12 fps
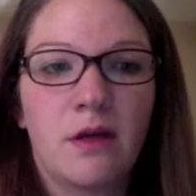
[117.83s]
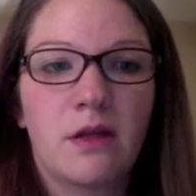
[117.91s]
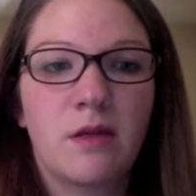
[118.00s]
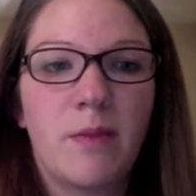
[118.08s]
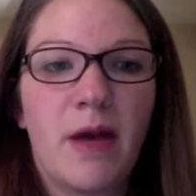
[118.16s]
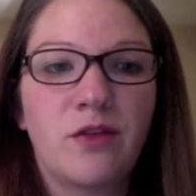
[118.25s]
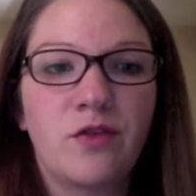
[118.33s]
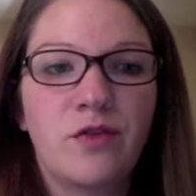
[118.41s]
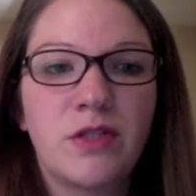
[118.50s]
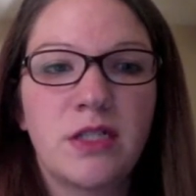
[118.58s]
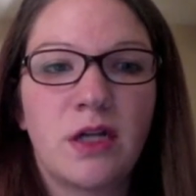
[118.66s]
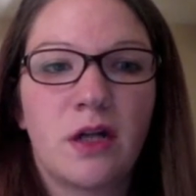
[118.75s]
The
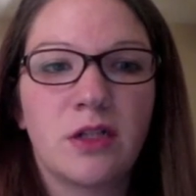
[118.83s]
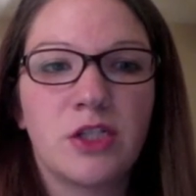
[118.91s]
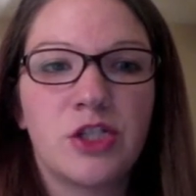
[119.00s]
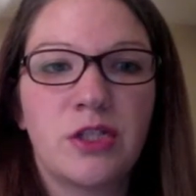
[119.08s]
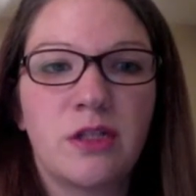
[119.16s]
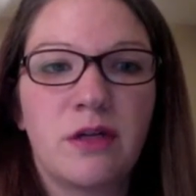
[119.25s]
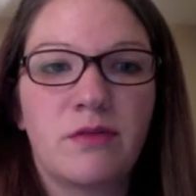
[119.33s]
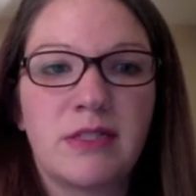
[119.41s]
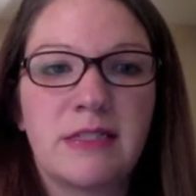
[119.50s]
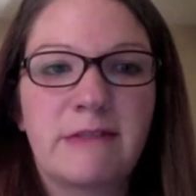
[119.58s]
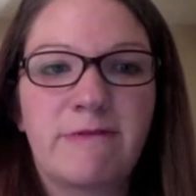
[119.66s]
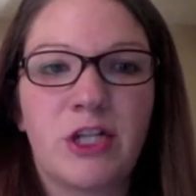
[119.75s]
pathophysiology of this
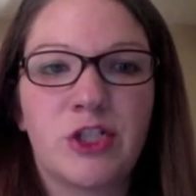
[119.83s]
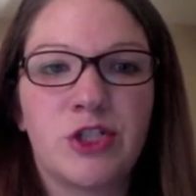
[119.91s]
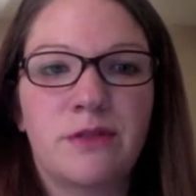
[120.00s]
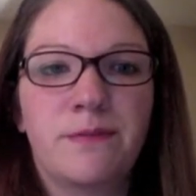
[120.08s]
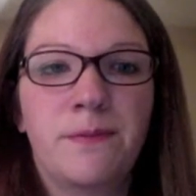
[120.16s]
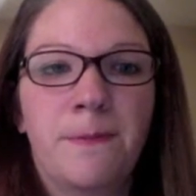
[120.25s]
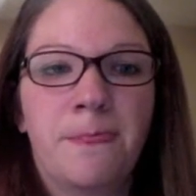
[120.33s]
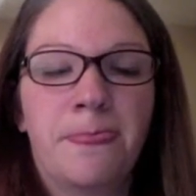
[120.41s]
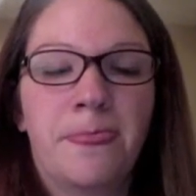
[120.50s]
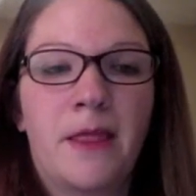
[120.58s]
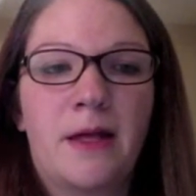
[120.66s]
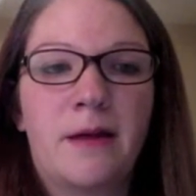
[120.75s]
infection
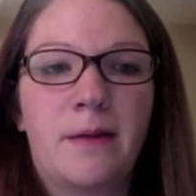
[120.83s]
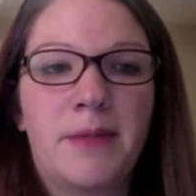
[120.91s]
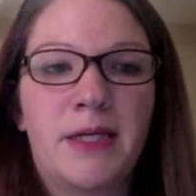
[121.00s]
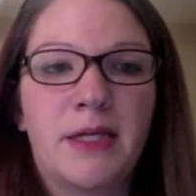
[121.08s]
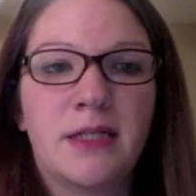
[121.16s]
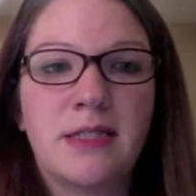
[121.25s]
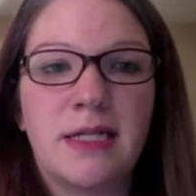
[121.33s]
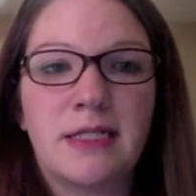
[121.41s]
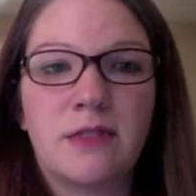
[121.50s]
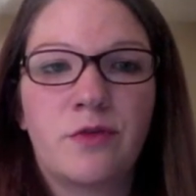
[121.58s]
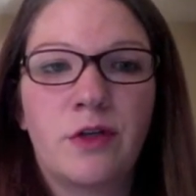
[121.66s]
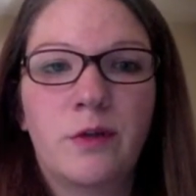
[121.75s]
begins
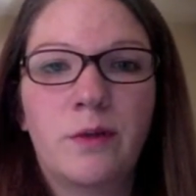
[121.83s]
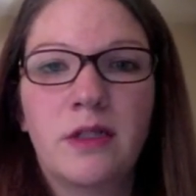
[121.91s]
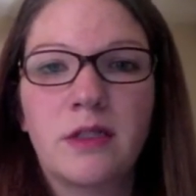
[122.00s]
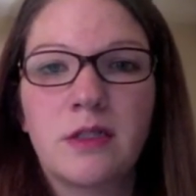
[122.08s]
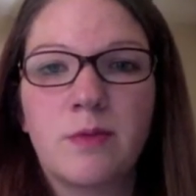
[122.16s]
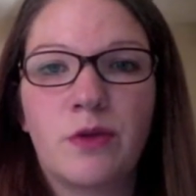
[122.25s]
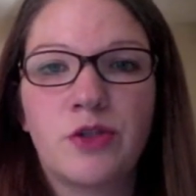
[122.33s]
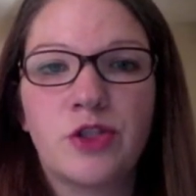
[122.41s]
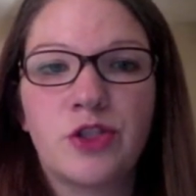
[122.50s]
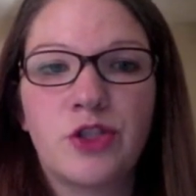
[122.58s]
as frequent exposure to